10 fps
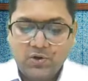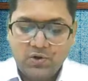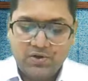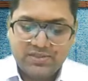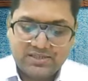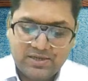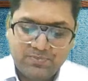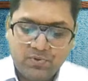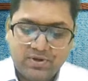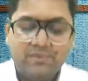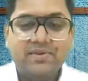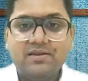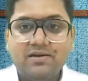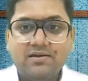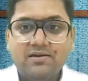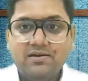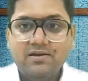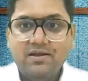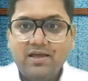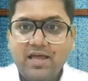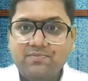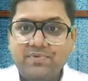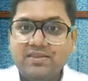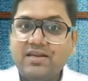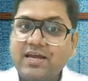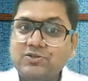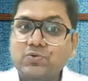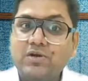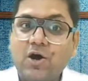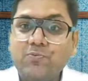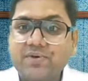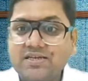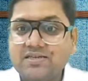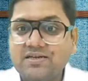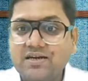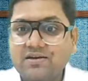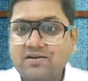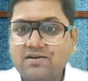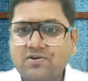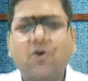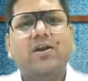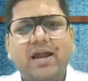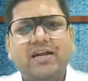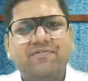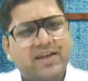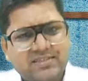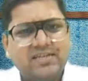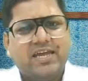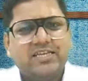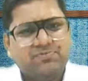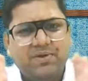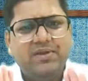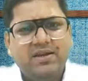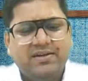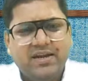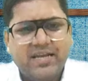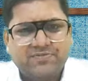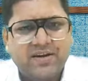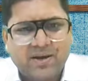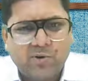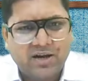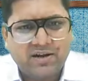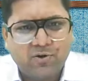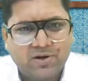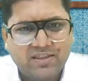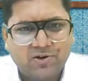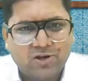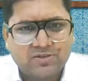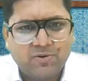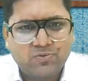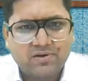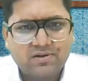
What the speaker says: on the same portal Myntra, and Myntra has to now pay this 100 or 95 as the case may be? TDS will come on 100 only, the gross amount.